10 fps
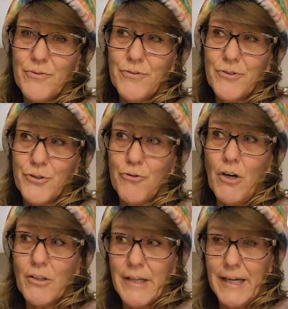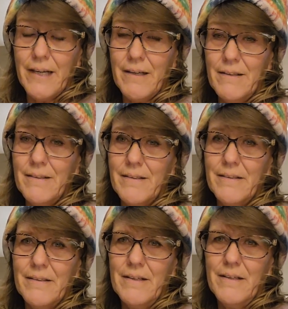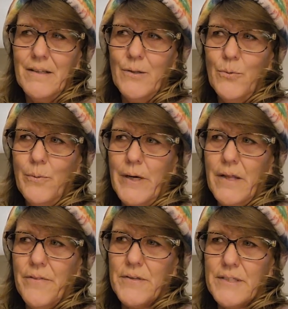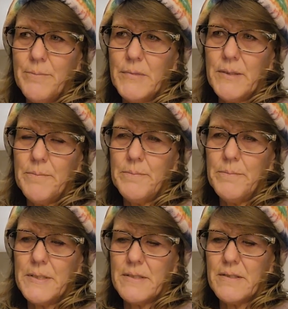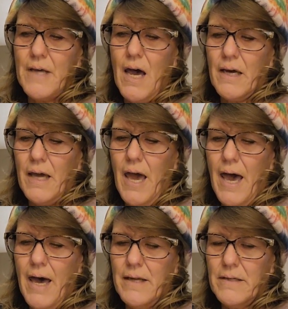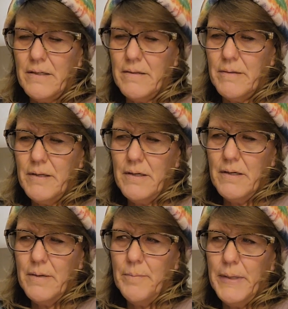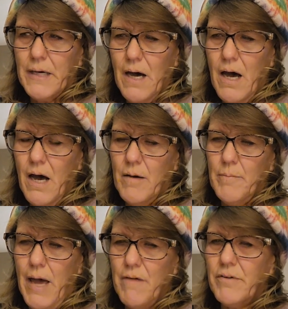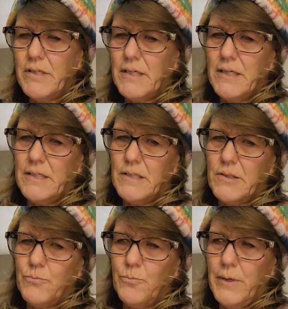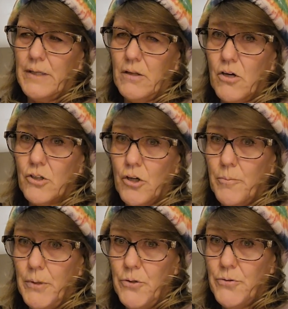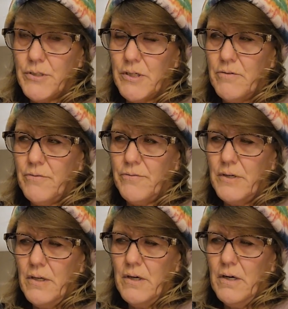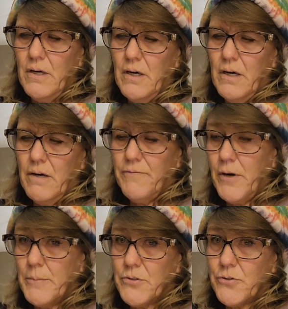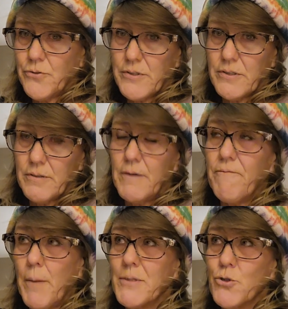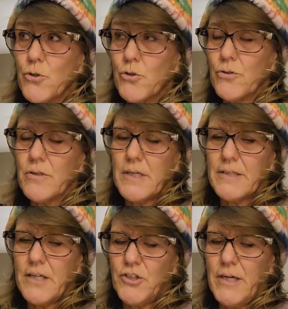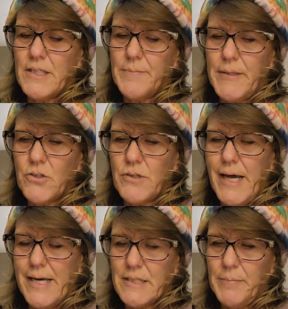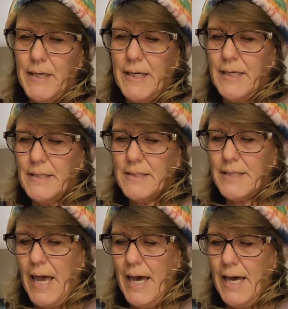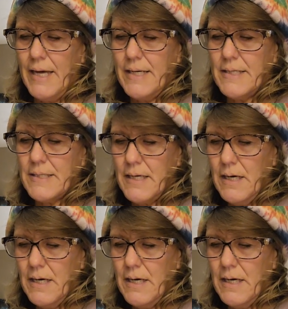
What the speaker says: struggling with the symptoms that can become evident with long-term use of pharmaceuticals such as benzodiazepines and